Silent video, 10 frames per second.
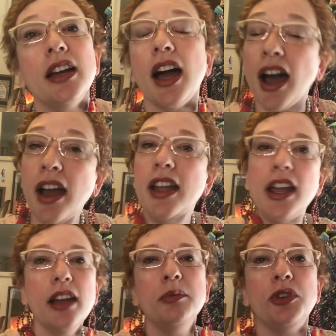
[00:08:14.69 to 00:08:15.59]
I
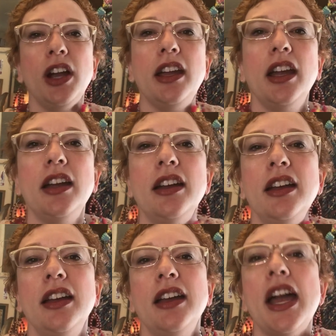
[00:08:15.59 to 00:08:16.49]
am Cricket,
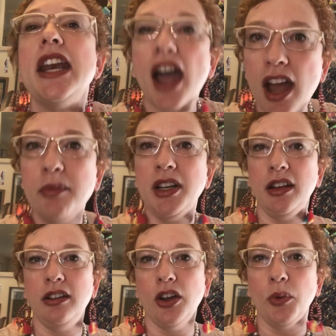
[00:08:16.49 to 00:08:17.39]
and I'm an
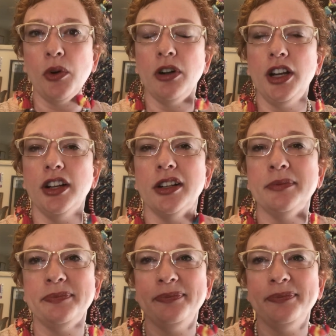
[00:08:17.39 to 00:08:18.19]
Endo Warrior.